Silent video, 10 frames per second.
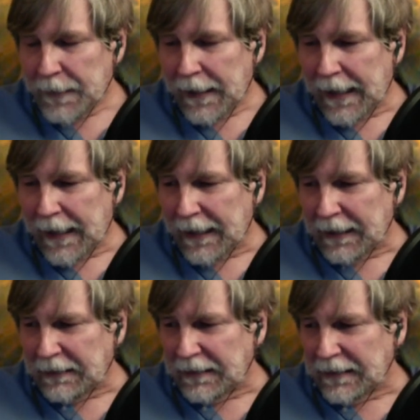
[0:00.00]

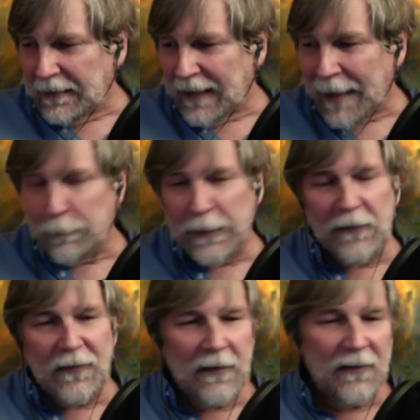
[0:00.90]
And that
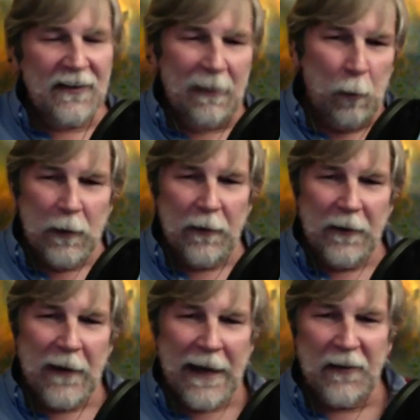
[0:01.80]
means that somewhere
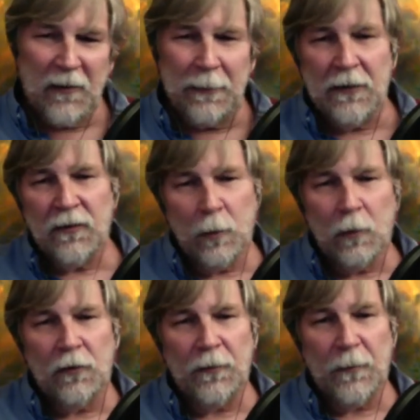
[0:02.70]
there had to be a
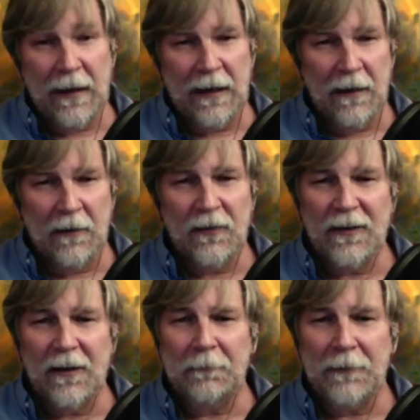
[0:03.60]
source for that kind of
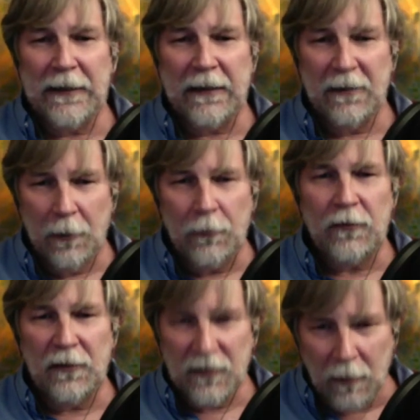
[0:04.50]
stuff very close
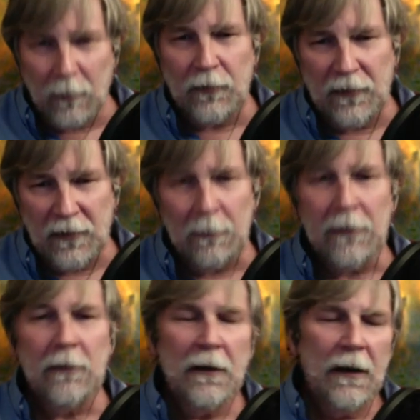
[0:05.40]
to the solar system.
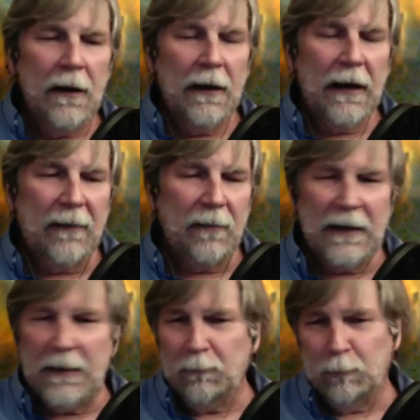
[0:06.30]
And
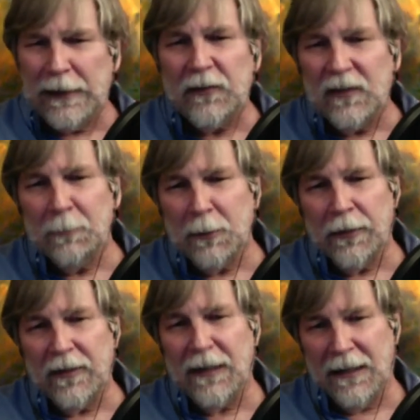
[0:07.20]
the reasonable
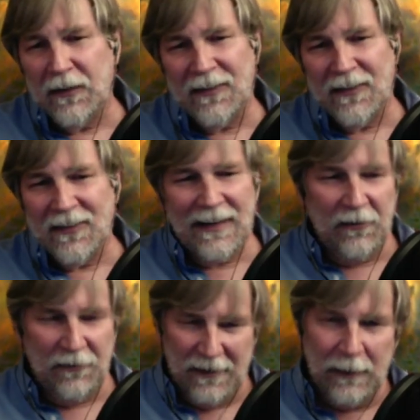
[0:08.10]
thing is to
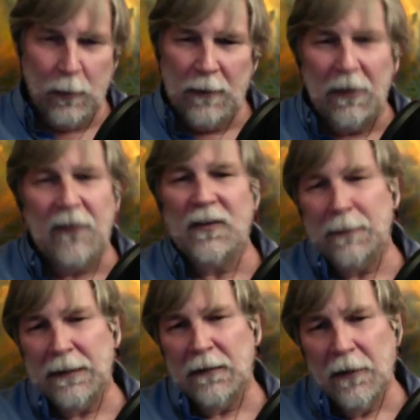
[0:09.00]
say, gee, we must have
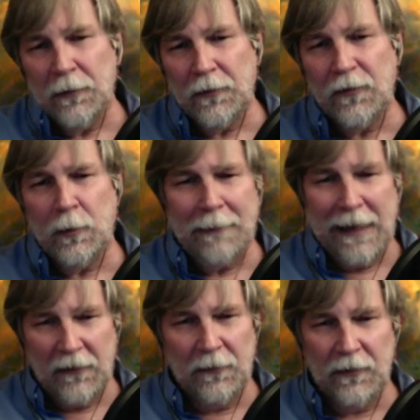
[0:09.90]
been close to a
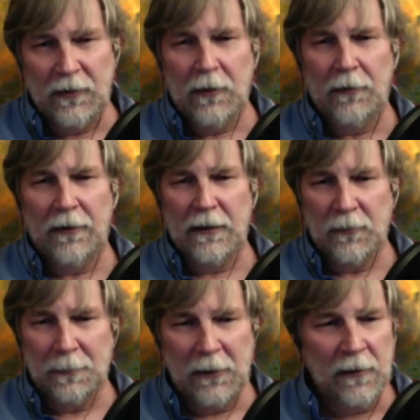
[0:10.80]
massive star that
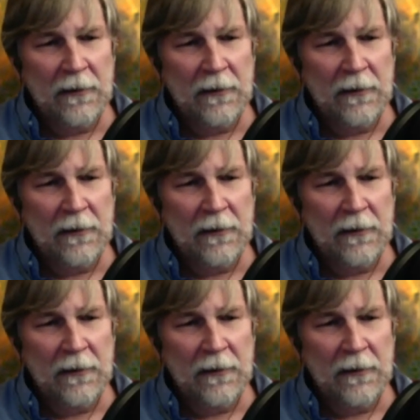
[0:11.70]
exploded.